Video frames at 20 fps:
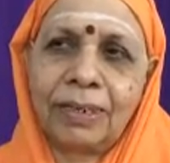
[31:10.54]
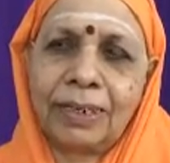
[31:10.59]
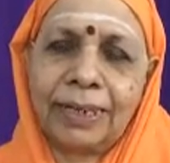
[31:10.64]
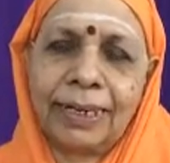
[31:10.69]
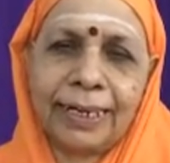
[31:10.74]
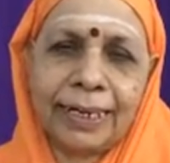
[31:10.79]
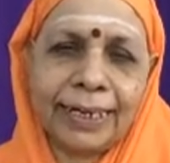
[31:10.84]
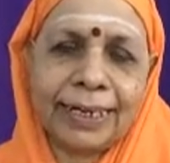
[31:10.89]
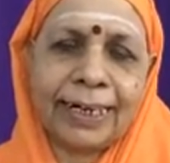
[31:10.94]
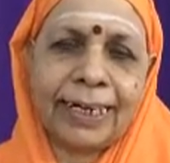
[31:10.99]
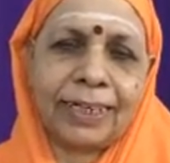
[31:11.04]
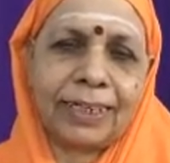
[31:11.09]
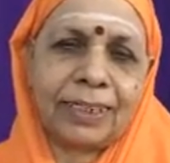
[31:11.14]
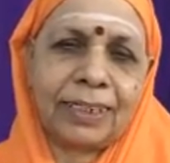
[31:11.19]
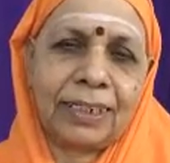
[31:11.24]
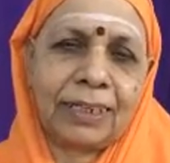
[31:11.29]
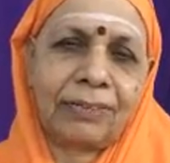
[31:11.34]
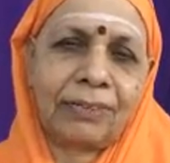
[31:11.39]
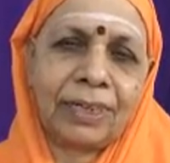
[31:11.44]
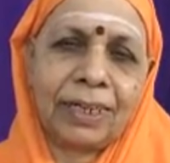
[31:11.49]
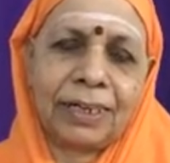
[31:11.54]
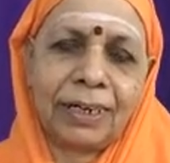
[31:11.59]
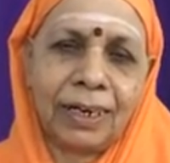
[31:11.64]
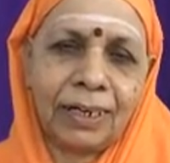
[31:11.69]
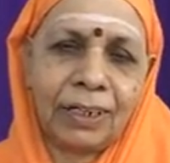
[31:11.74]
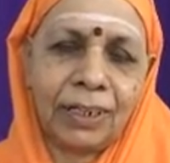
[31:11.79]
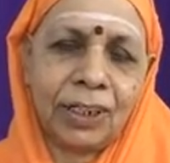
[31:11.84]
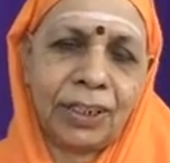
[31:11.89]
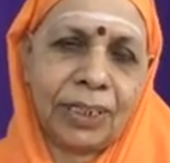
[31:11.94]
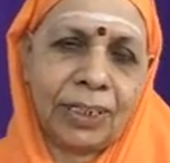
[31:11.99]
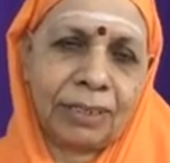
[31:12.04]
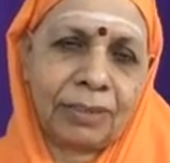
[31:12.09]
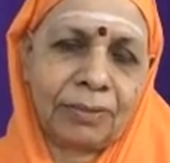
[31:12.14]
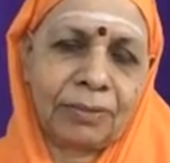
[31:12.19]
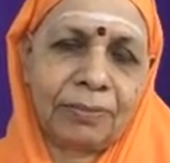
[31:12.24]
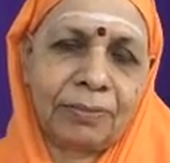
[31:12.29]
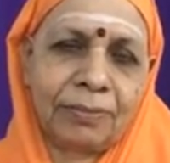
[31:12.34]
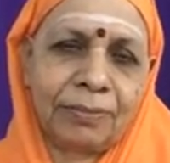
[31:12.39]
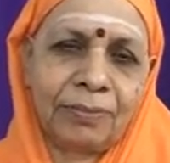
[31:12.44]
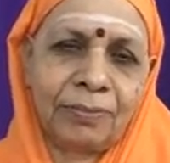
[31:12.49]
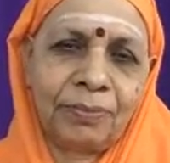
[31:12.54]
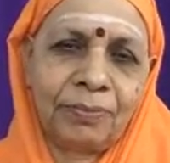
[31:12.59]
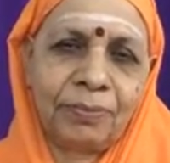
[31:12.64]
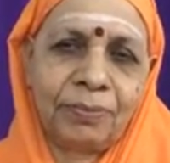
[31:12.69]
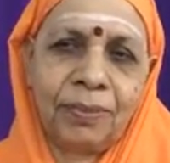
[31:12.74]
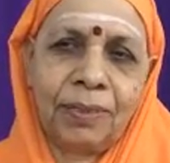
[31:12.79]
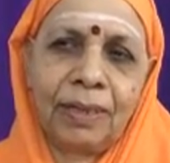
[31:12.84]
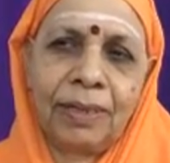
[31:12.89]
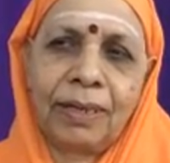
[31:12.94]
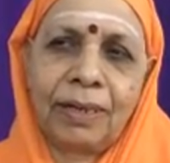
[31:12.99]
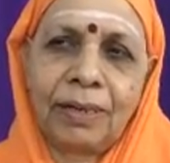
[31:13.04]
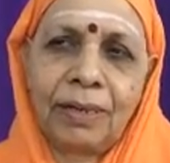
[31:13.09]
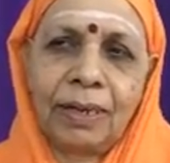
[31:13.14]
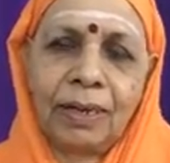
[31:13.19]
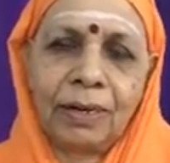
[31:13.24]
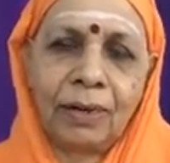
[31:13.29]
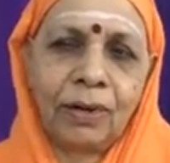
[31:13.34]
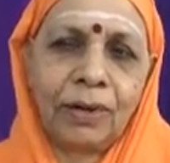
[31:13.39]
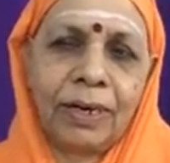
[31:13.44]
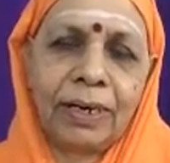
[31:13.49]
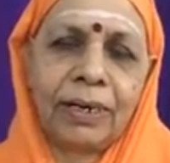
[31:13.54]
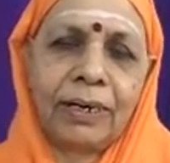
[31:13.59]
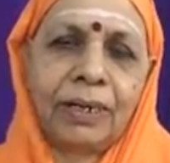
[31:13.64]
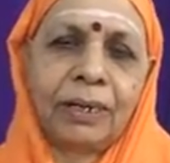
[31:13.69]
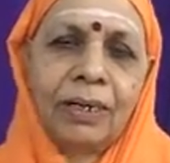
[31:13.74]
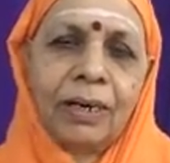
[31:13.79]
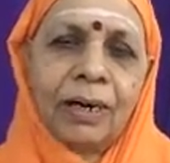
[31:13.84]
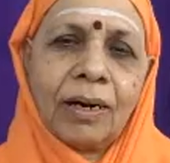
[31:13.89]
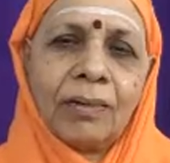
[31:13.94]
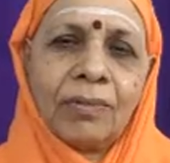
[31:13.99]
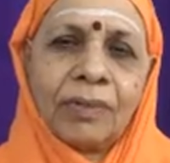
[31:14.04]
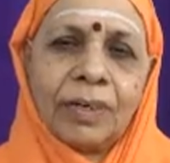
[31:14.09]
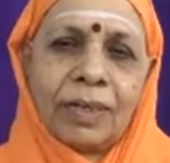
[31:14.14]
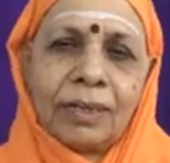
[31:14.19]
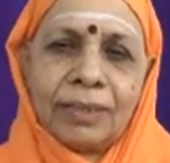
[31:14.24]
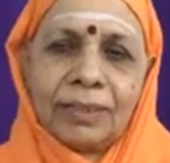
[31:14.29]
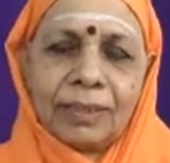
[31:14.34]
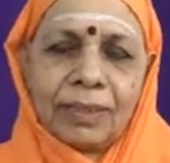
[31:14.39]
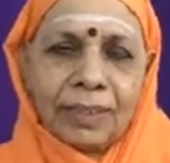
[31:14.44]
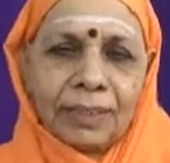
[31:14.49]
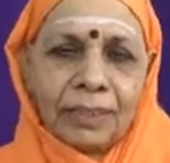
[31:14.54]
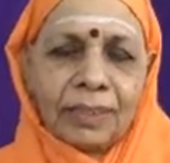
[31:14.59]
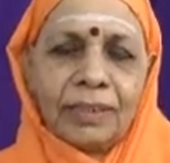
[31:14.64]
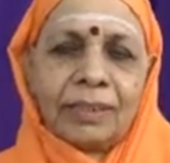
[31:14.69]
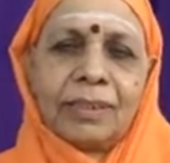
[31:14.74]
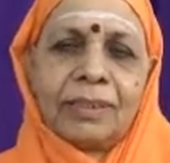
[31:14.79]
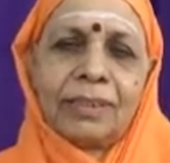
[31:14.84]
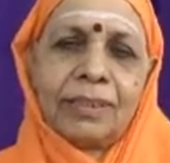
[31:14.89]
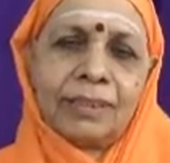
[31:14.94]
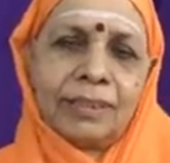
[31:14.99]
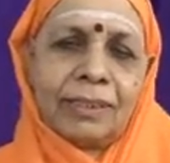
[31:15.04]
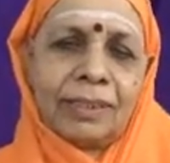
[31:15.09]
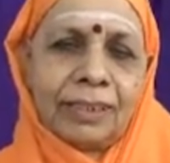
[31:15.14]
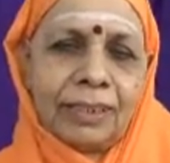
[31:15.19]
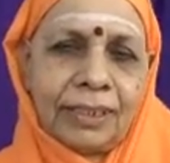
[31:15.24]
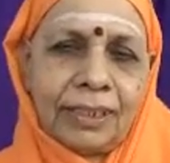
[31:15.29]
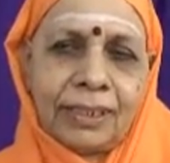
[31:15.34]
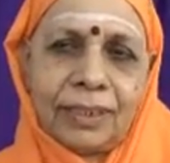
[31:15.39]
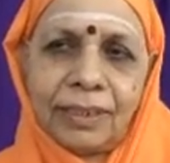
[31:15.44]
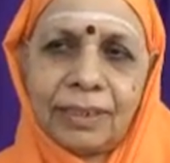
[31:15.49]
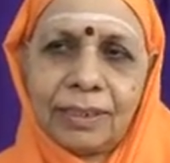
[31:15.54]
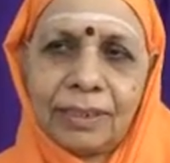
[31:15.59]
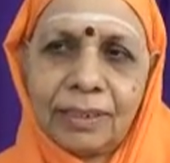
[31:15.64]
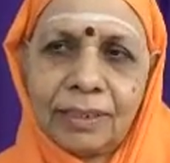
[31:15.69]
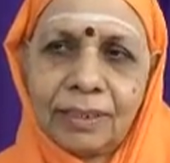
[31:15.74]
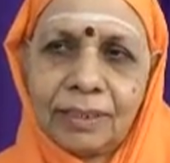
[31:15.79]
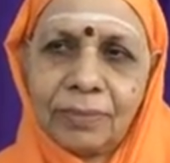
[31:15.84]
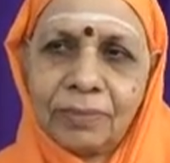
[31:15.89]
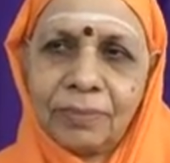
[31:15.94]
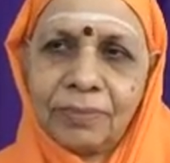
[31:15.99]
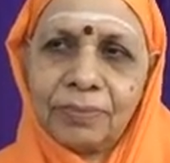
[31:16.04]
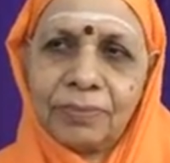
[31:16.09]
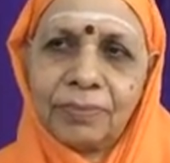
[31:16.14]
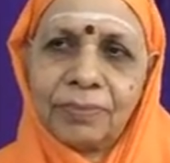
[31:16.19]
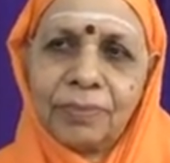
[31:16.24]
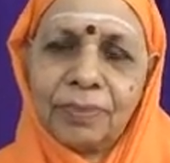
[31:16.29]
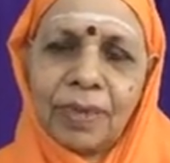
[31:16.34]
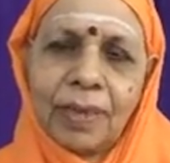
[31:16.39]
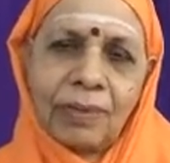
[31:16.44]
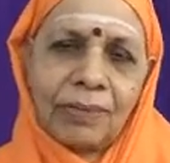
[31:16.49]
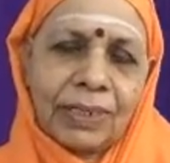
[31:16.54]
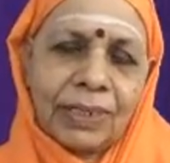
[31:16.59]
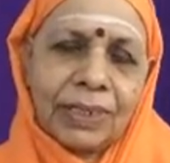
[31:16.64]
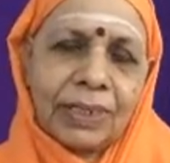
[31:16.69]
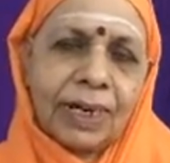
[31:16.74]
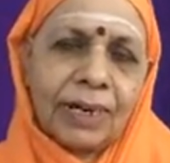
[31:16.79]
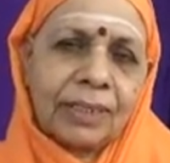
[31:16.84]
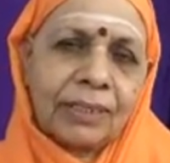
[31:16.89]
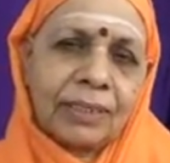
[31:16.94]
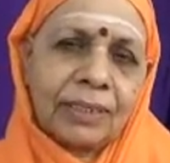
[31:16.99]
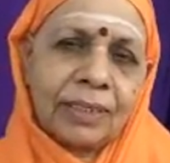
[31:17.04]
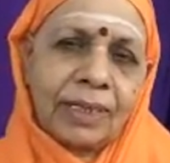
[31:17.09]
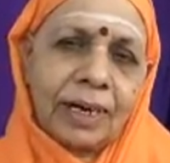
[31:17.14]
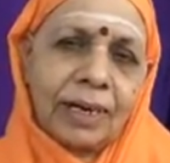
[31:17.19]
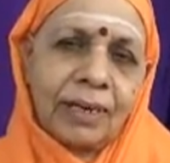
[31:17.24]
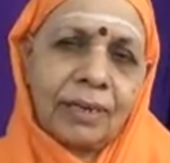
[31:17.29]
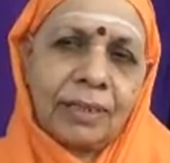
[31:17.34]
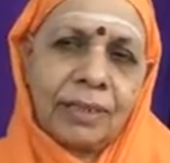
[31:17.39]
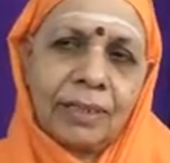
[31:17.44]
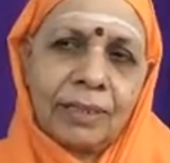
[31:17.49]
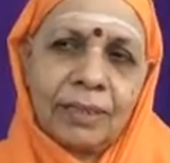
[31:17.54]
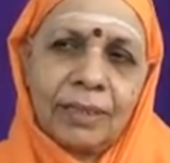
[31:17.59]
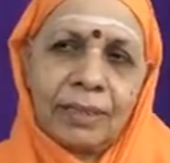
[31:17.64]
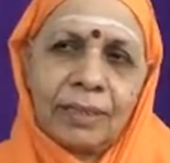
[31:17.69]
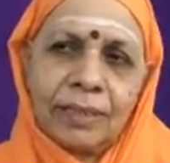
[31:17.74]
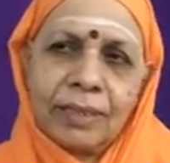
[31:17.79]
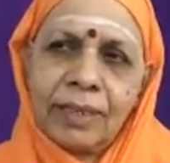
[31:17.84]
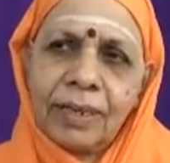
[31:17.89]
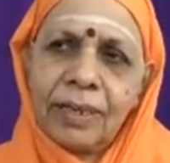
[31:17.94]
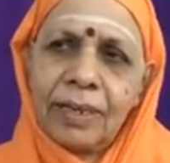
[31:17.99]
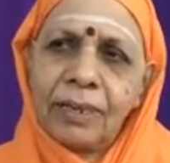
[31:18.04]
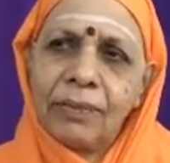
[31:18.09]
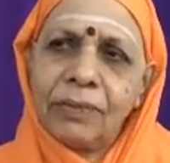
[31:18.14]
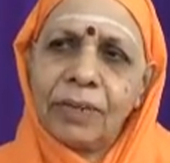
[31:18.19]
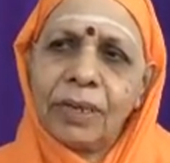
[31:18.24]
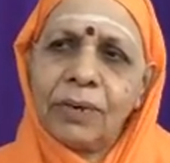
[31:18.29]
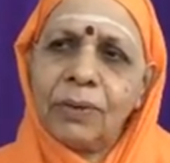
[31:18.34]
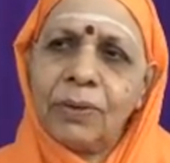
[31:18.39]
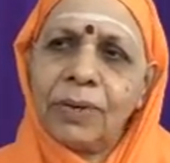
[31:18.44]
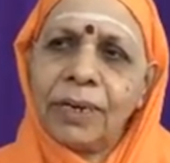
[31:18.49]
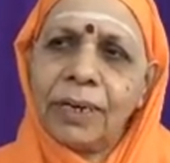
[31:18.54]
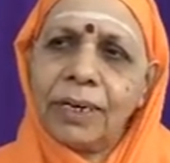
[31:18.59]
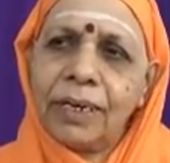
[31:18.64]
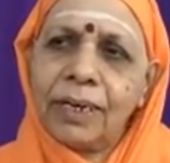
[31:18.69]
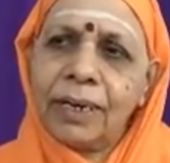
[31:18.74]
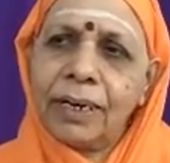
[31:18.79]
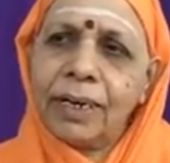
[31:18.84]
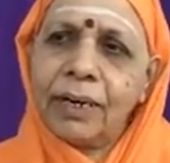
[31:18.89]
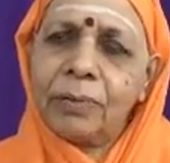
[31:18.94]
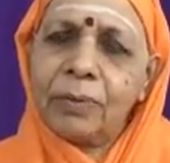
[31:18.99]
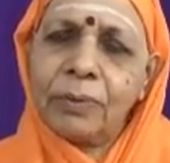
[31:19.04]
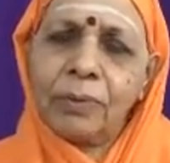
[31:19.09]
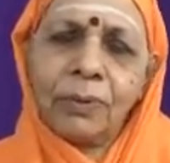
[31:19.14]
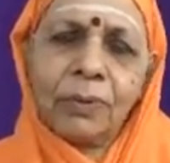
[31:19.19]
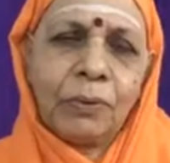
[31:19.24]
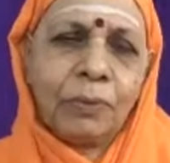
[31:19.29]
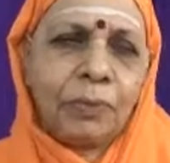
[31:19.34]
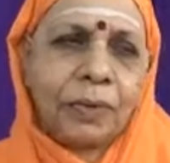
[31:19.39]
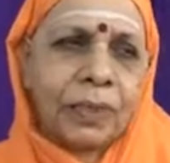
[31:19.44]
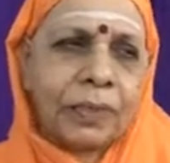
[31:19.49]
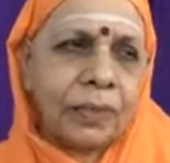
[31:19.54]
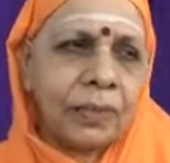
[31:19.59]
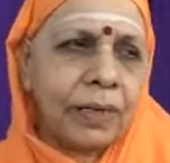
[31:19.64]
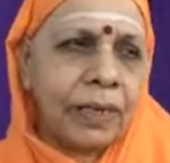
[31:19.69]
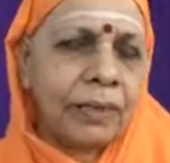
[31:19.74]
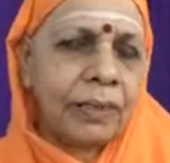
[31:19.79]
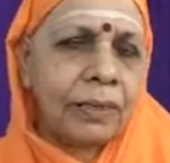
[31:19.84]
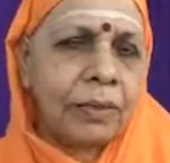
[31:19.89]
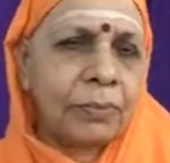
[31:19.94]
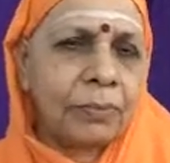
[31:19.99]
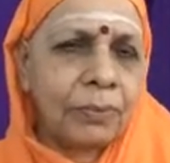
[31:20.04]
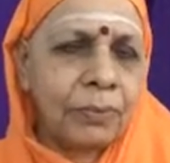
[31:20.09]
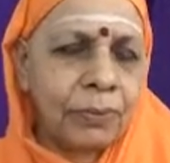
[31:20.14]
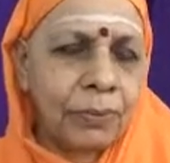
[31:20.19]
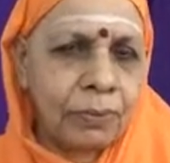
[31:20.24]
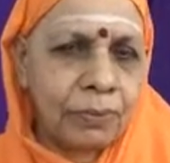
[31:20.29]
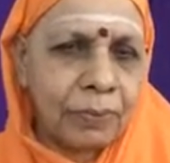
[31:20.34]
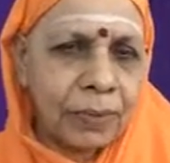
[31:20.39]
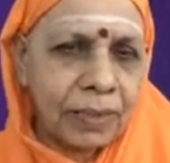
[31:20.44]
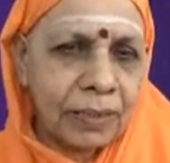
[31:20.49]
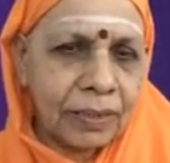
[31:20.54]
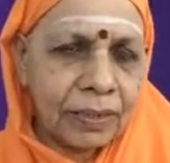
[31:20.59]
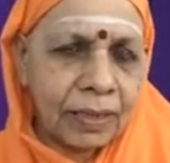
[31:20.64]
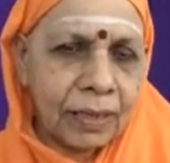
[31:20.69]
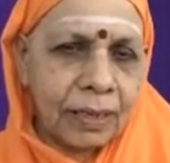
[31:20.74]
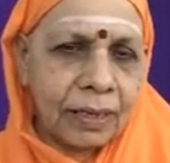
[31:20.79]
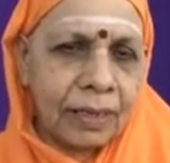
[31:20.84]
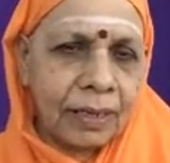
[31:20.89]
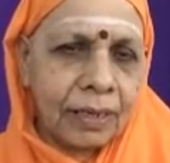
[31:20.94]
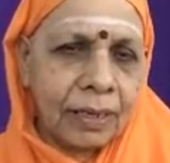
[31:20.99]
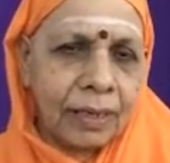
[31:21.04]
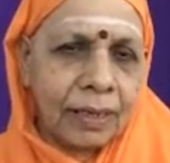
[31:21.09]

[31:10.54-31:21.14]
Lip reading: heritage, our culture, according to our seers, rishis, our shastra, they never look at a poor person as a poor person.